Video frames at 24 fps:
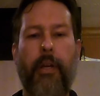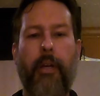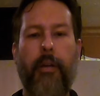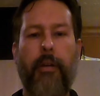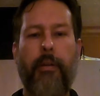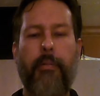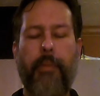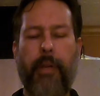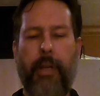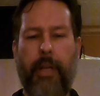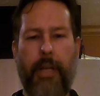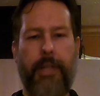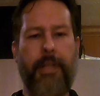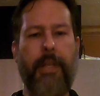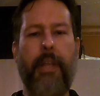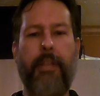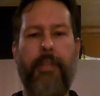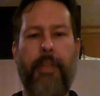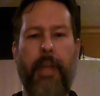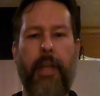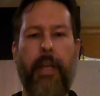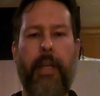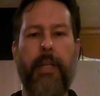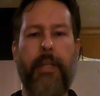because they
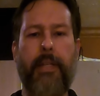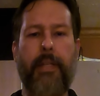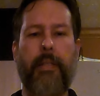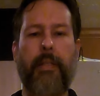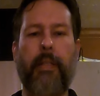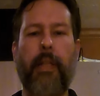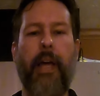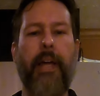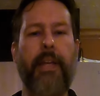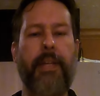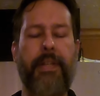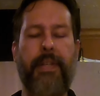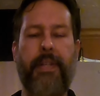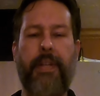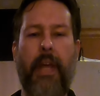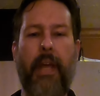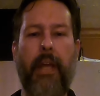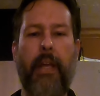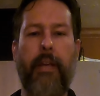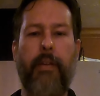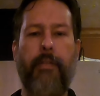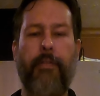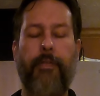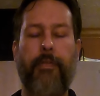think it's less
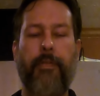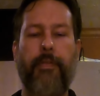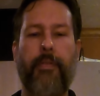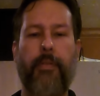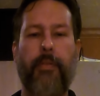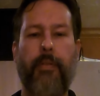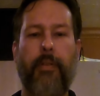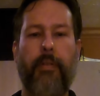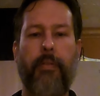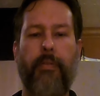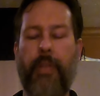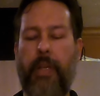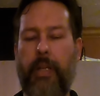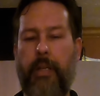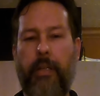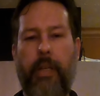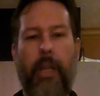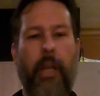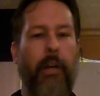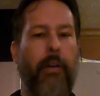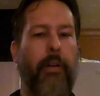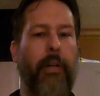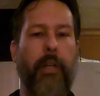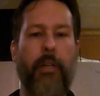safe than
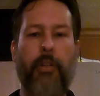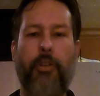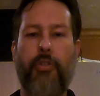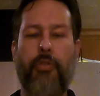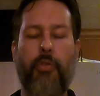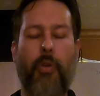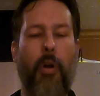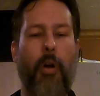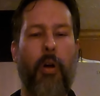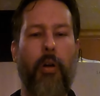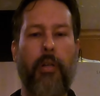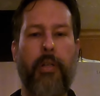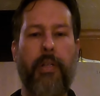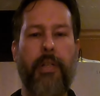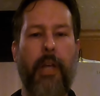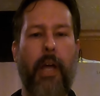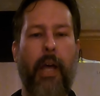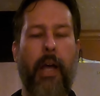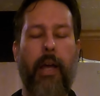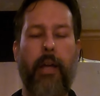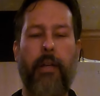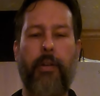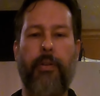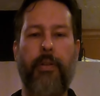carrying strong
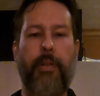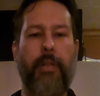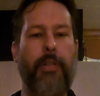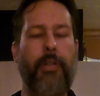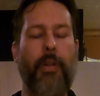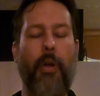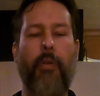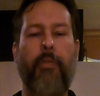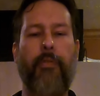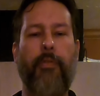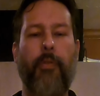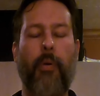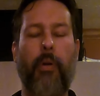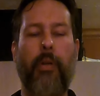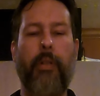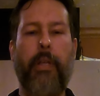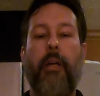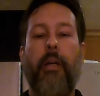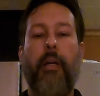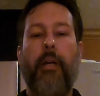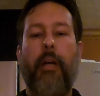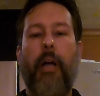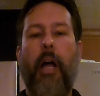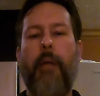side and so forth.
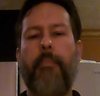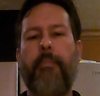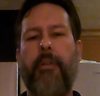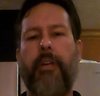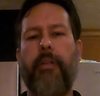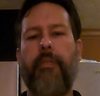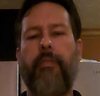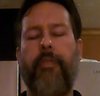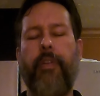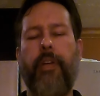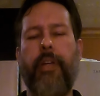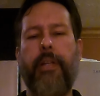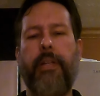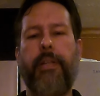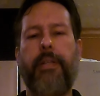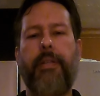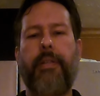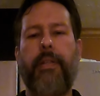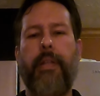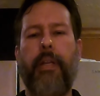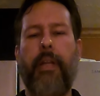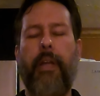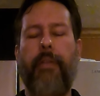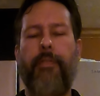I'm
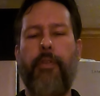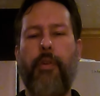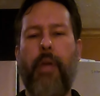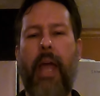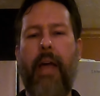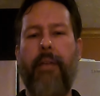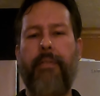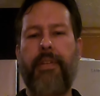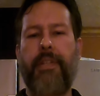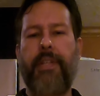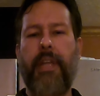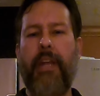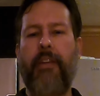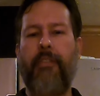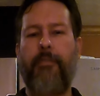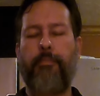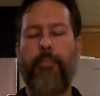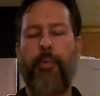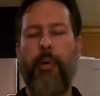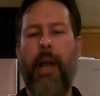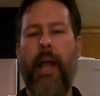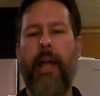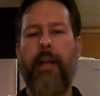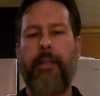convinced that if you have safe
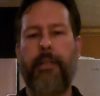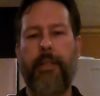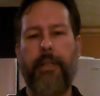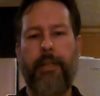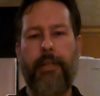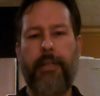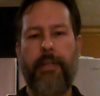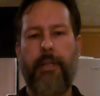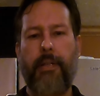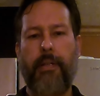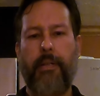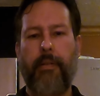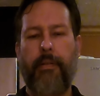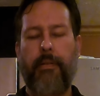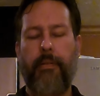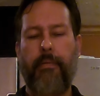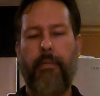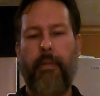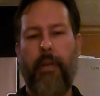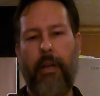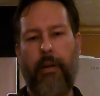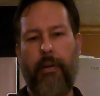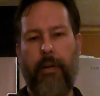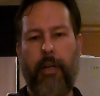practice
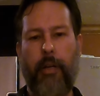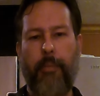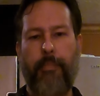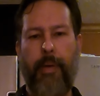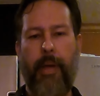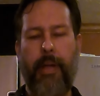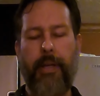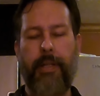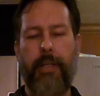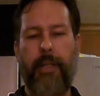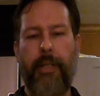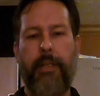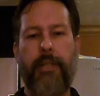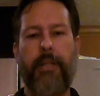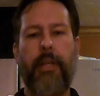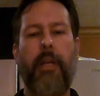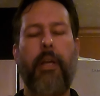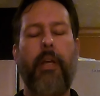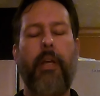carrying Appendix,